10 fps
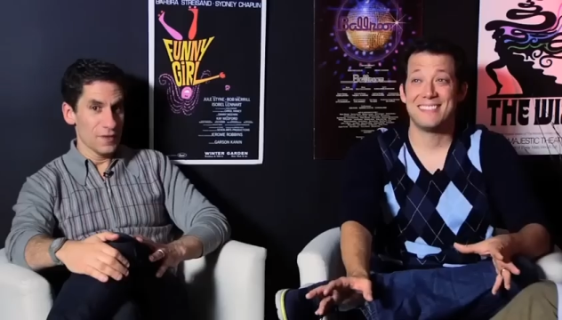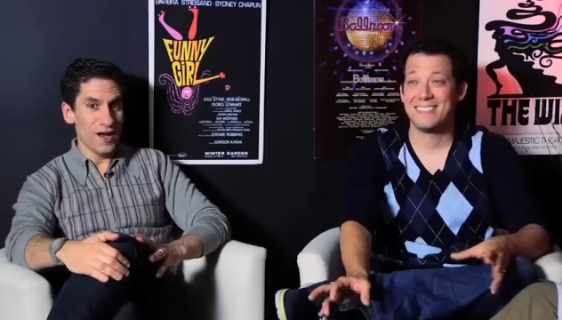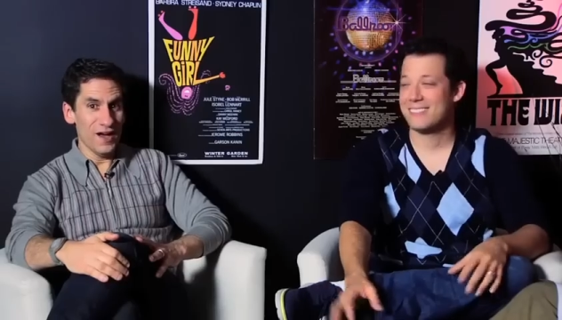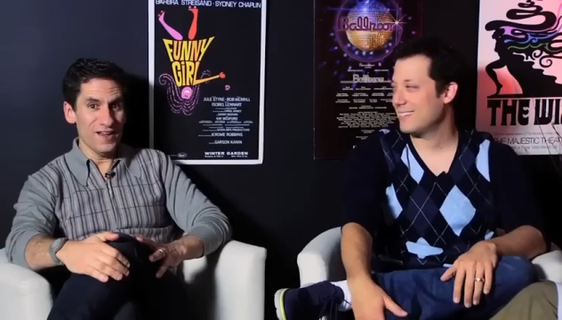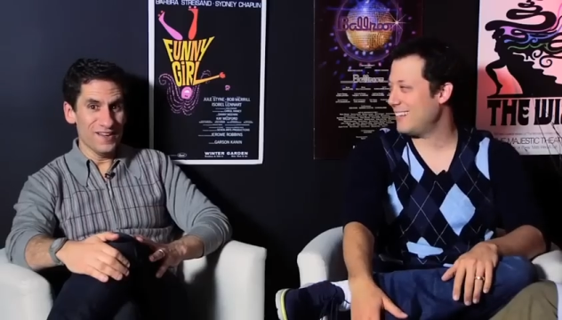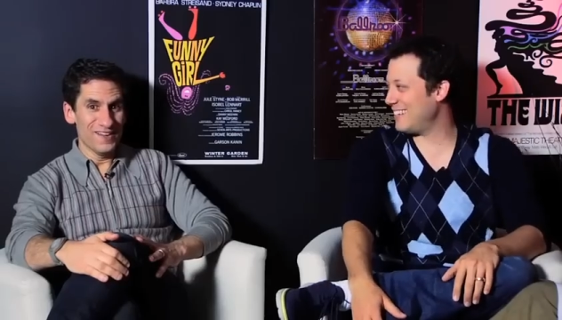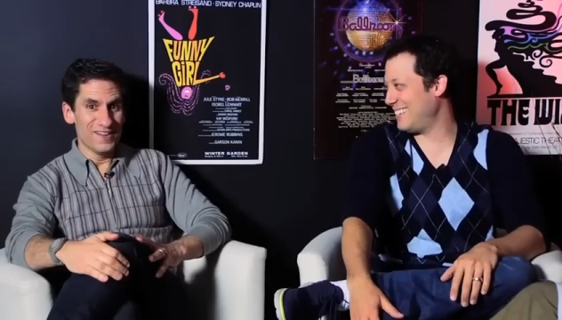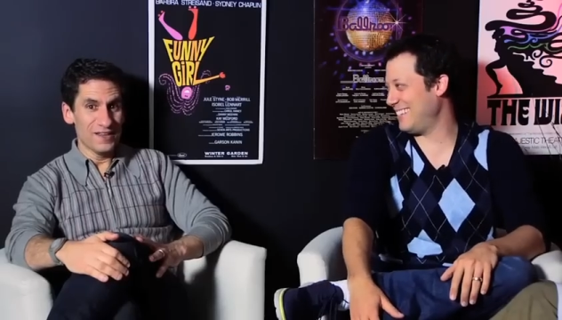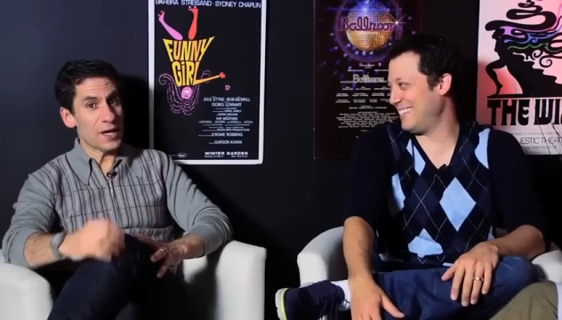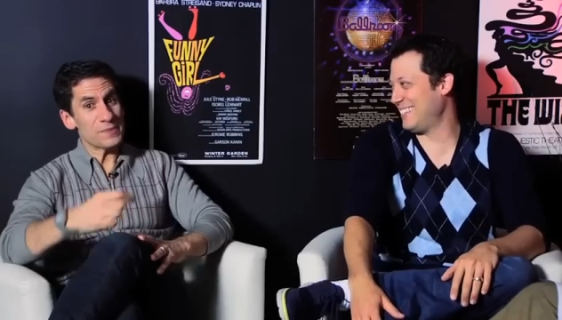Speaker 1: Uh huh.
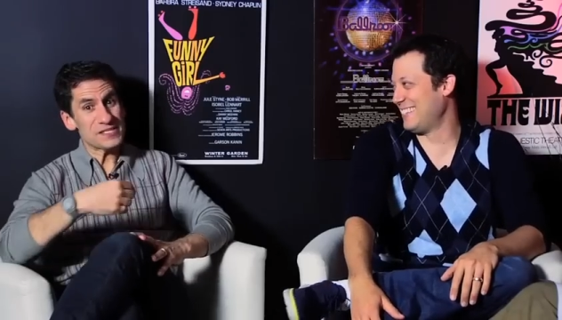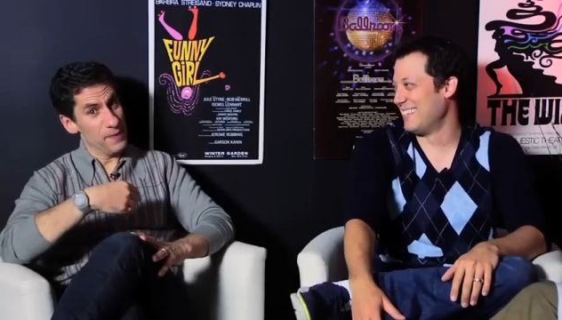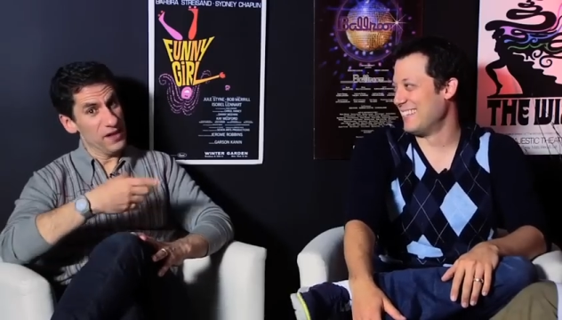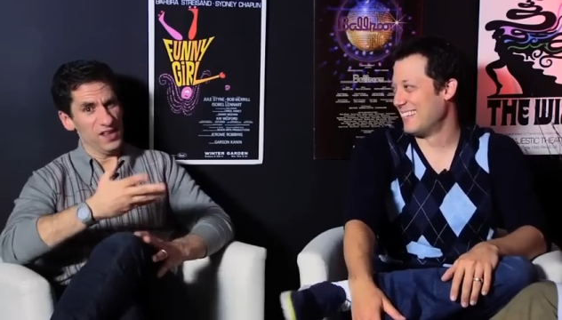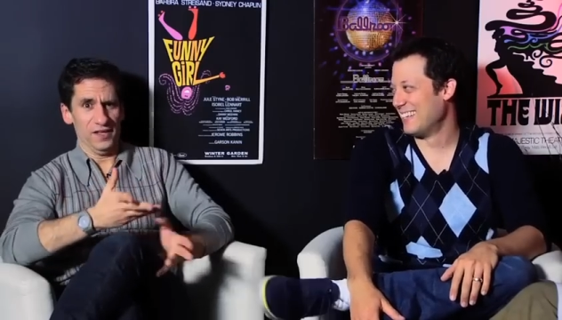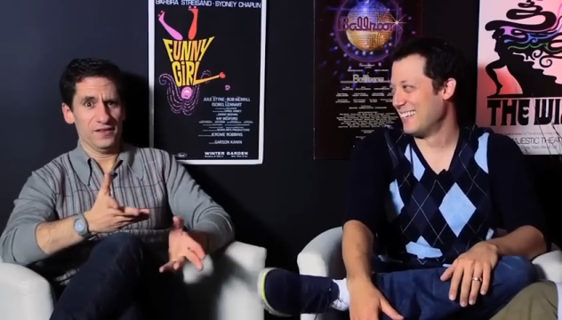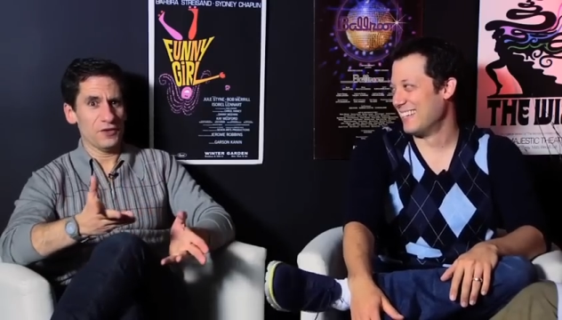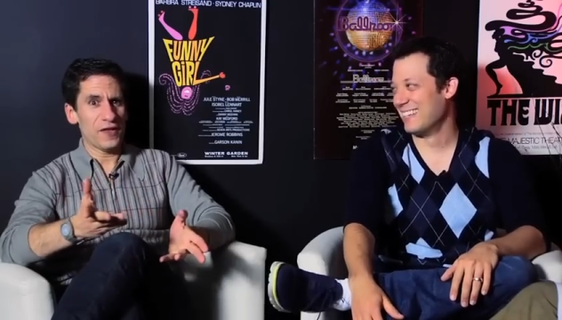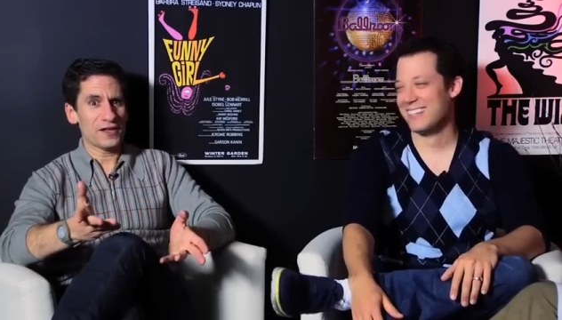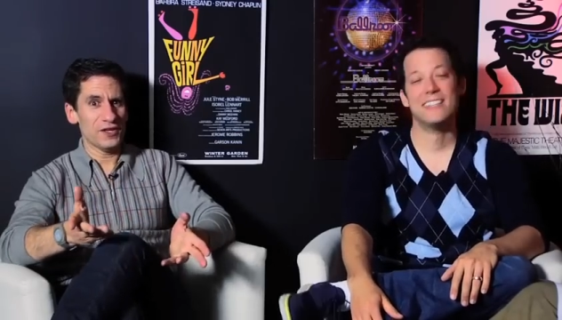Come smell it.
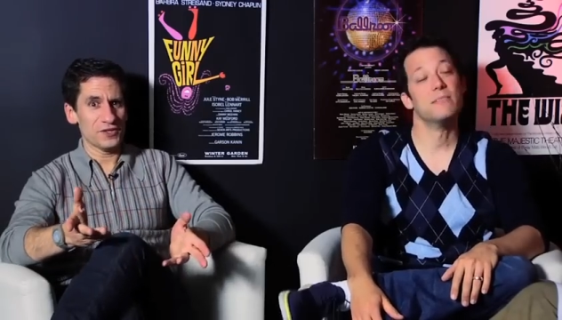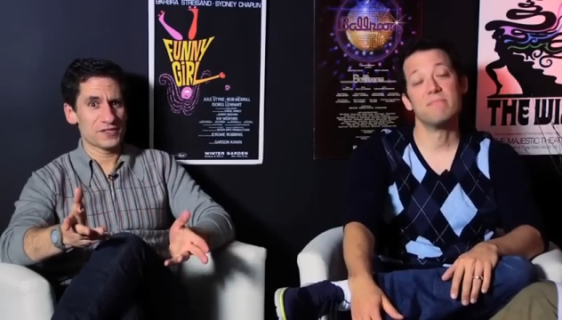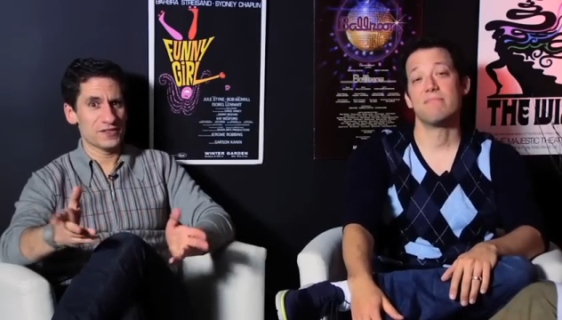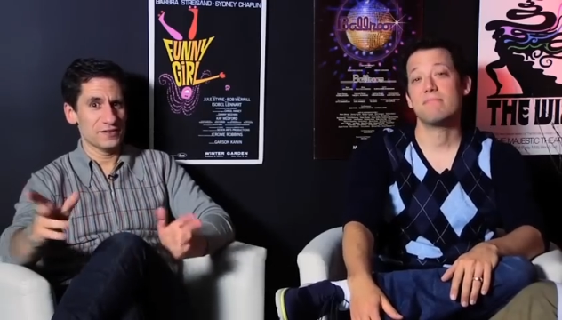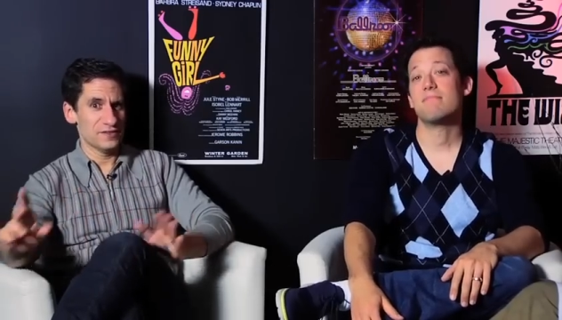You're that close.